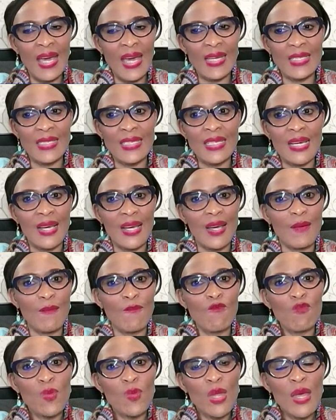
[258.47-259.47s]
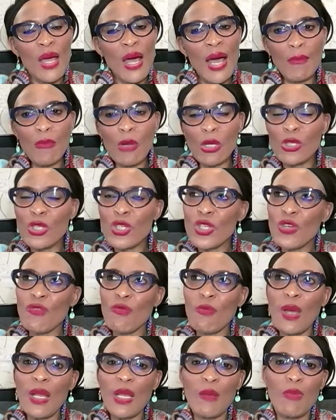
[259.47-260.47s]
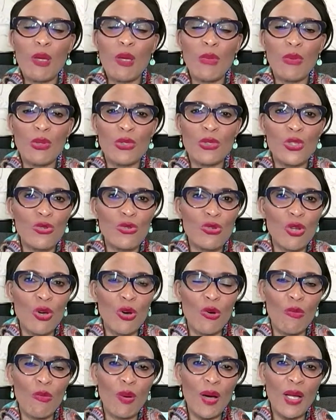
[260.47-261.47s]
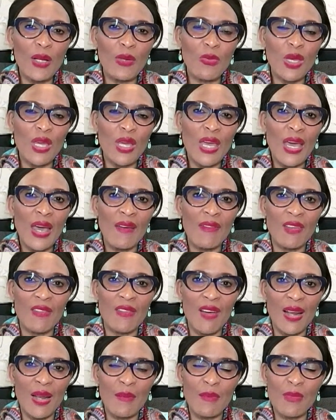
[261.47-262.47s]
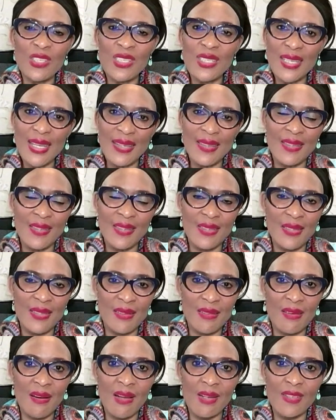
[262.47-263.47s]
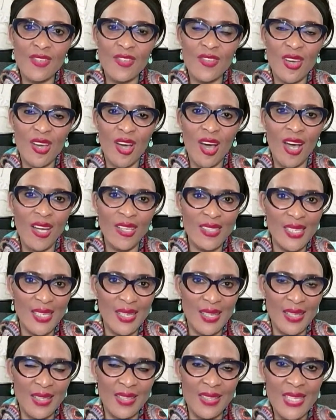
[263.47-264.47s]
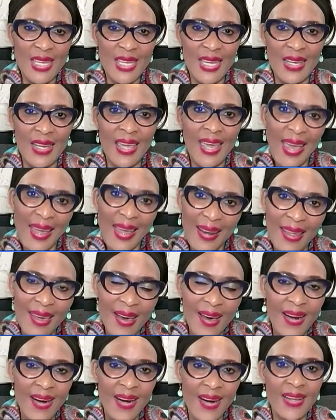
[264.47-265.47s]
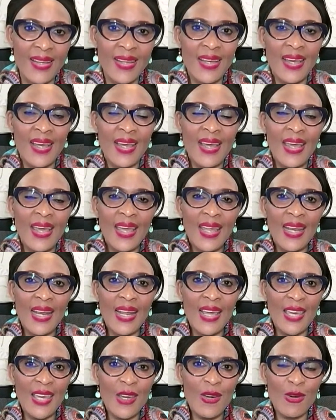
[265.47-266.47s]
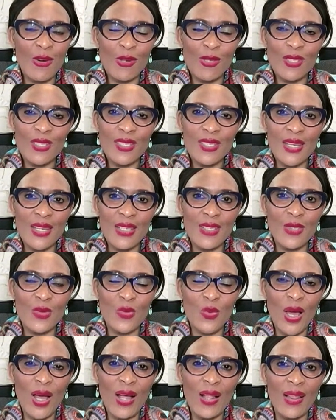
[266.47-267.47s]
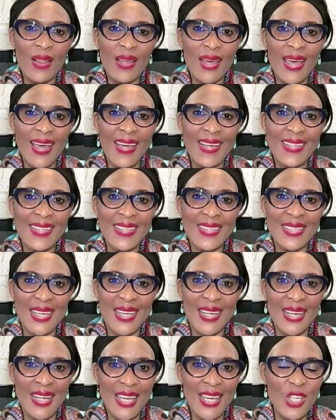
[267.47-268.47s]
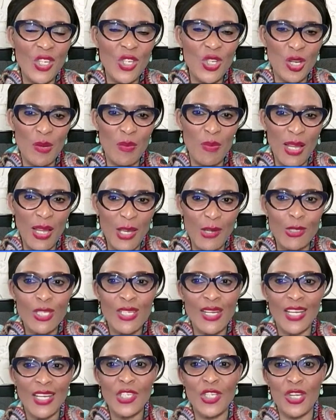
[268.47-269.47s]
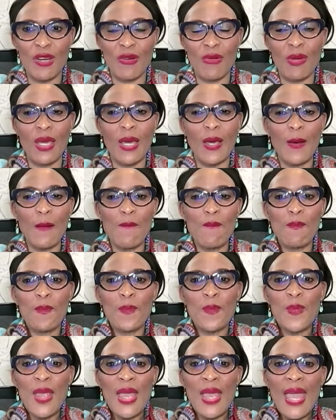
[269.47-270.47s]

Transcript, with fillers: And uh, I'm not sure if many people do know, but we have development centers across the continent in Kenya, in Lagos, as well as in Egypt, Lagos, Nigeria.